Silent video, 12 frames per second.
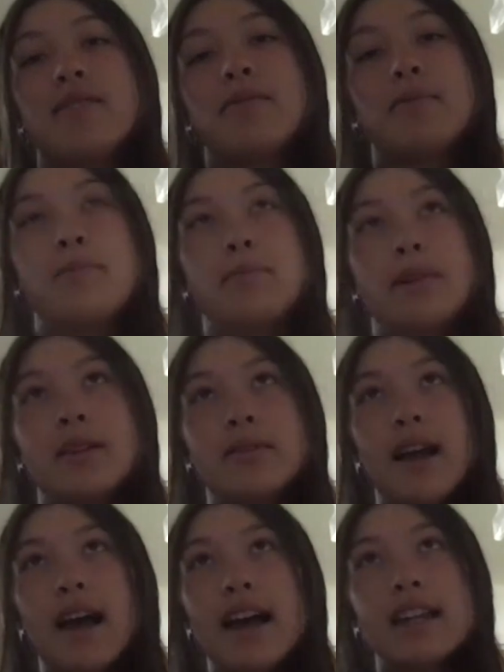been
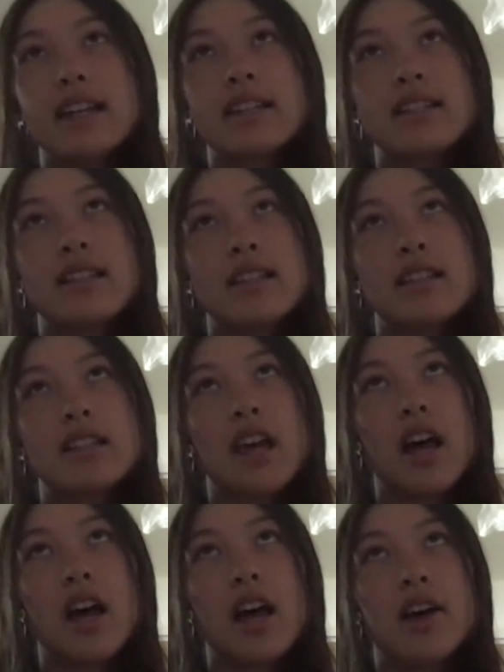riding since
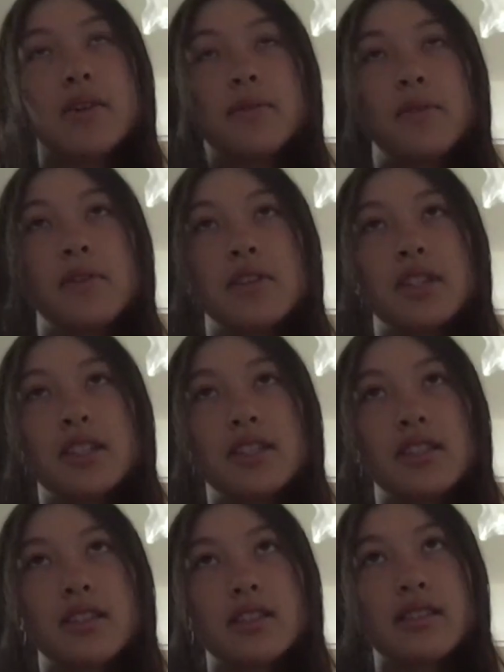I was
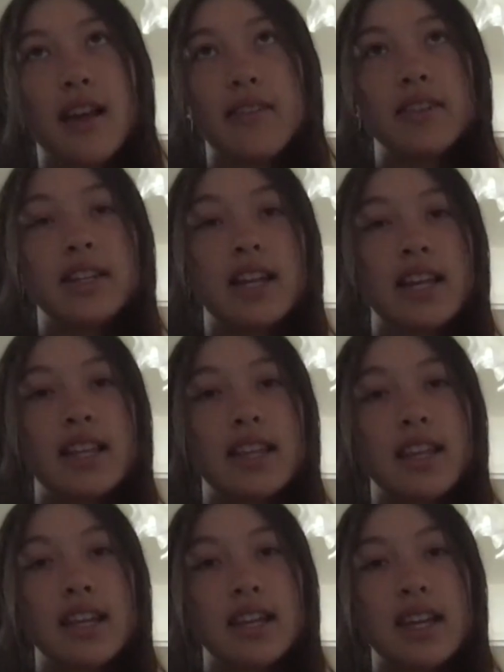7, I
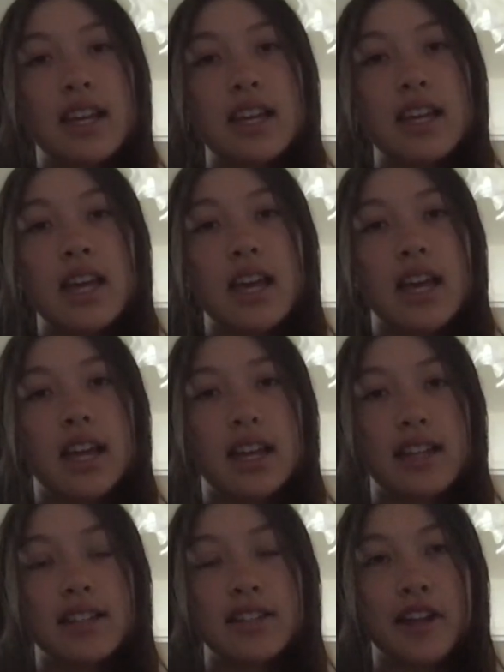think,
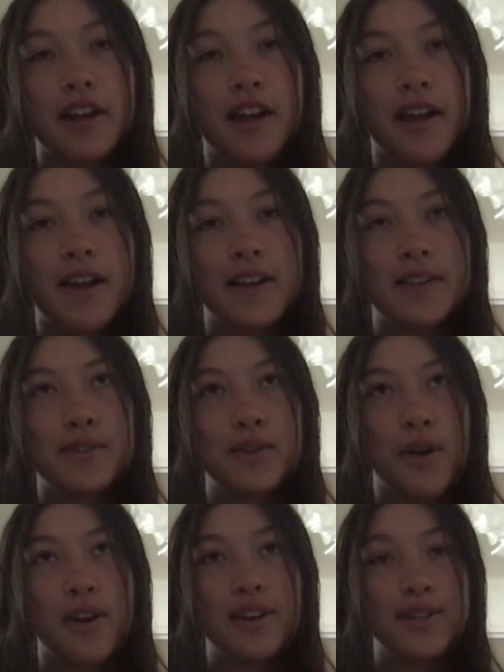and I
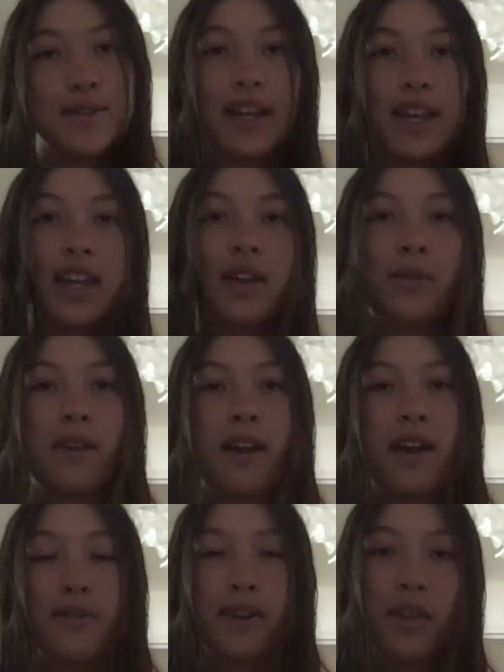started doing it
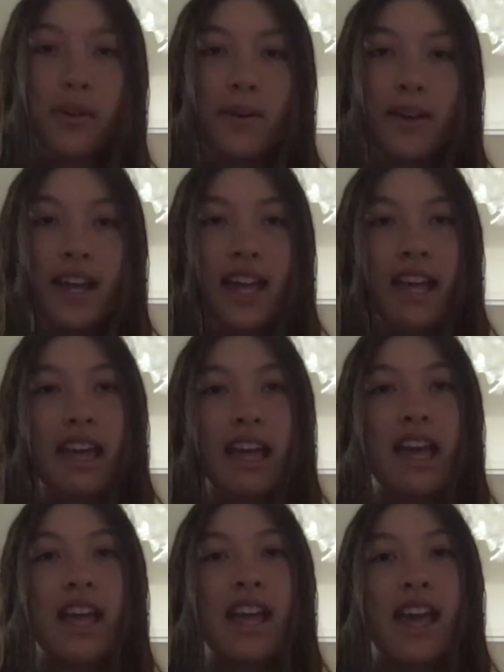every other week,
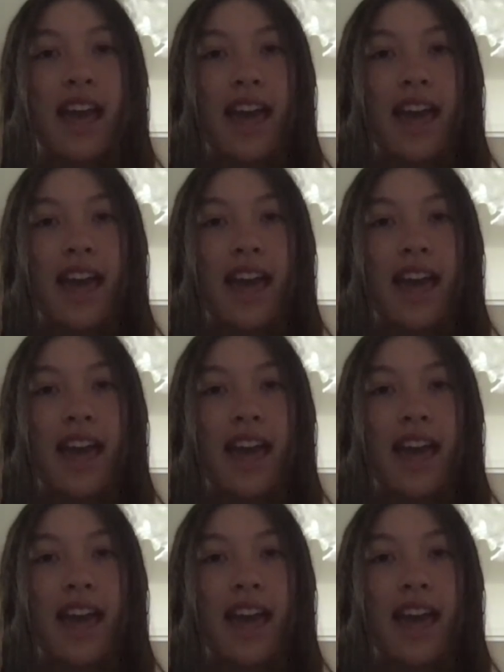and